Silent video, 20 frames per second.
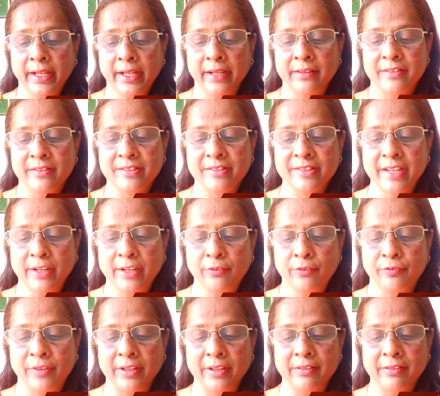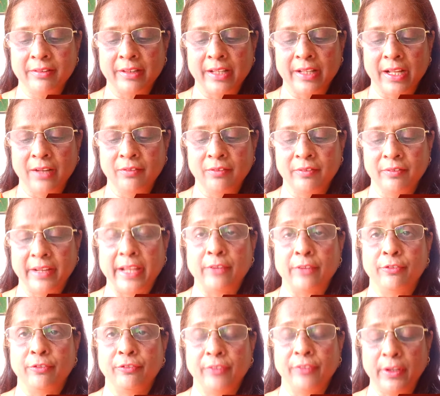in steadfast love
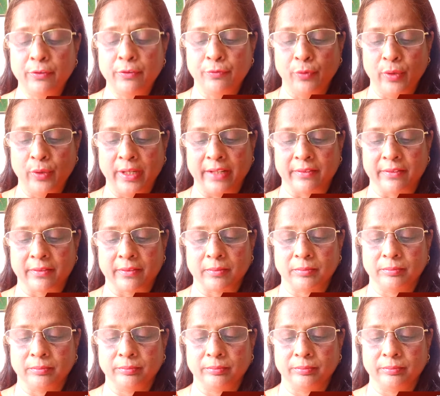and faithfulness,